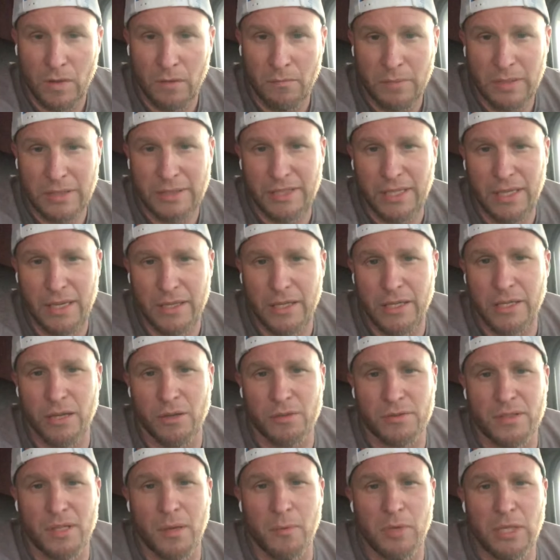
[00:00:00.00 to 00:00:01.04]
but yeah, you know,
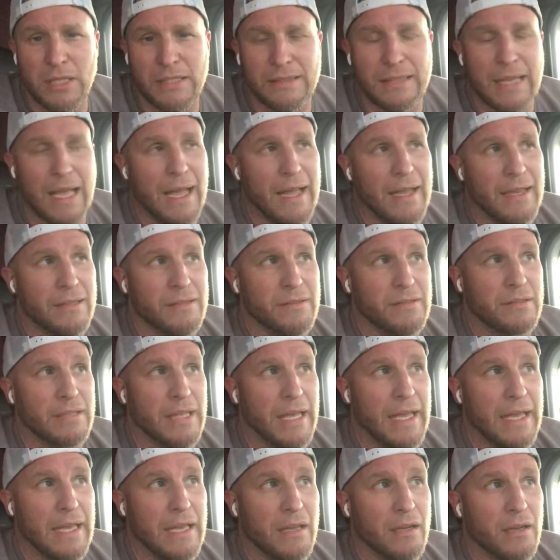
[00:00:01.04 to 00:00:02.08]
some of these guys,
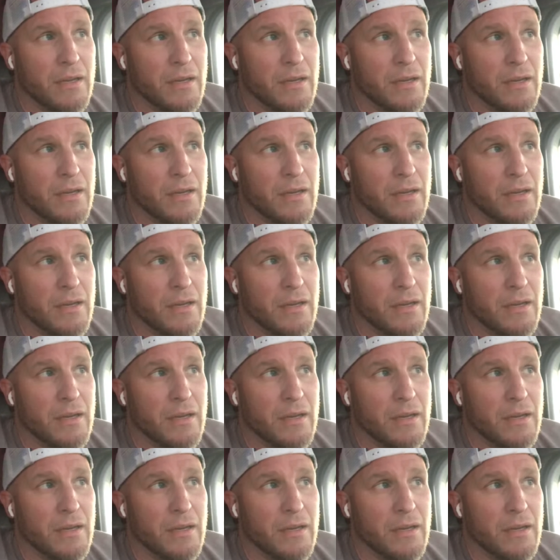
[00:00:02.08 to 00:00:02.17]
they